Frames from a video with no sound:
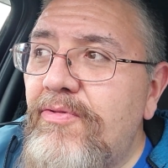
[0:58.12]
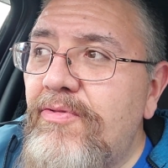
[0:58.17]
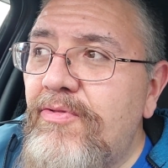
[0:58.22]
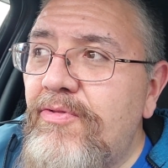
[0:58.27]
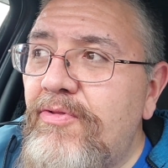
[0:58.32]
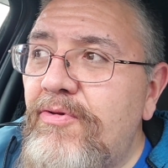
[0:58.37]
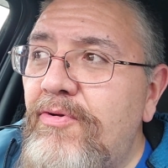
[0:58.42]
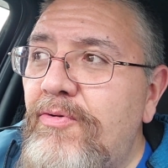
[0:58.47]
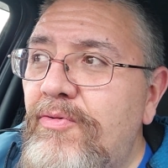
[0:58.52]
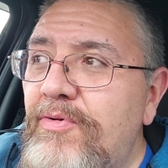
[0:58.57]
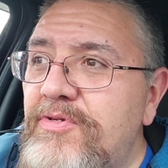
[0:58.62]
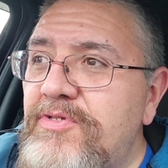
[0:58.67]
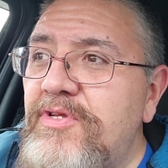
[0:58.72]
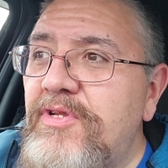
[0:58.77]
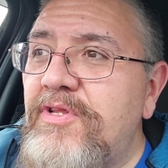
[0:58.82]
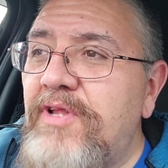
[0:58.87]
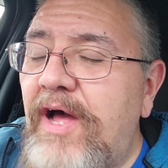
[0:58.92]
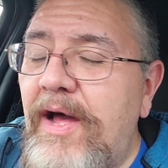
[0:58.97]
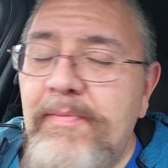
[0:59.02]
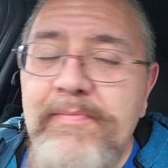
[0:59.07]
there was a
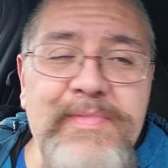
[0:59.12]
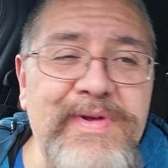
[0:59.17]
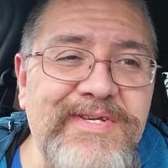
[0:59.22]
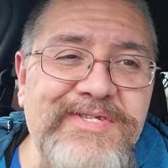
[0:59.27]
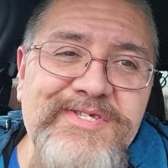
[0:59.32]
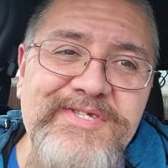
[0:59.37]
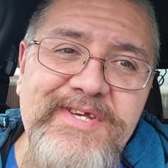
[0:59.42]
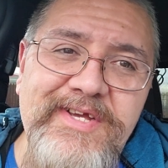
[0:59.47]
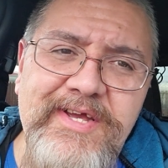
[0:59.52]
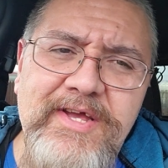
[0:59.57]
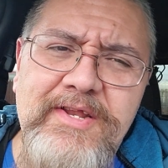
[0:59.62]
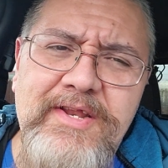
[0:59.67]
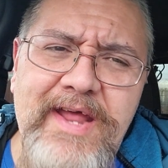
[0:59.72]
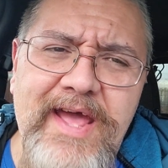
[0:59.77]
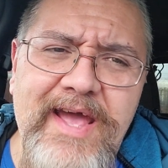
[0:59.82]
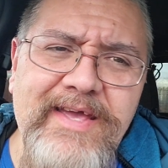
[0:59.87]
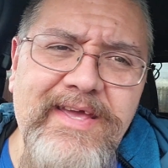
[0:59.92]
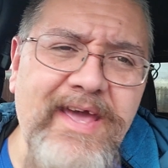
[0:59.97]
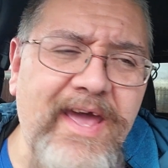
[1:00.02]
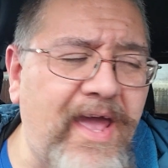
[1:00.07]
lot missing in
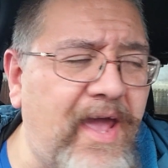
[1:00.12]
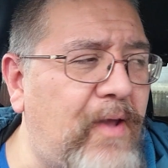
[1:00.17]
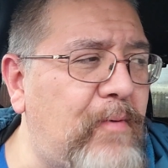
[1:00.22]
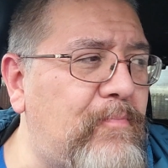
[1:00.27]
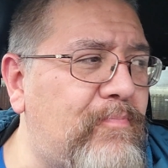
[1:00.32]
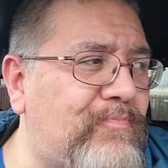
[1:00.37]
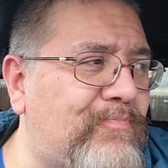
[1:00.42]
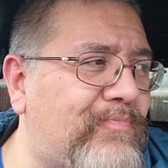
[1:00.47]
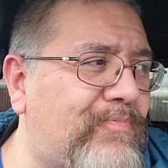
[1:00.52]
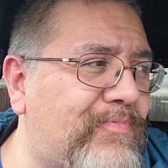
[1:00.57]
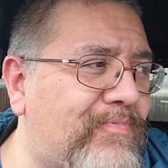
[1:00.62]
that game.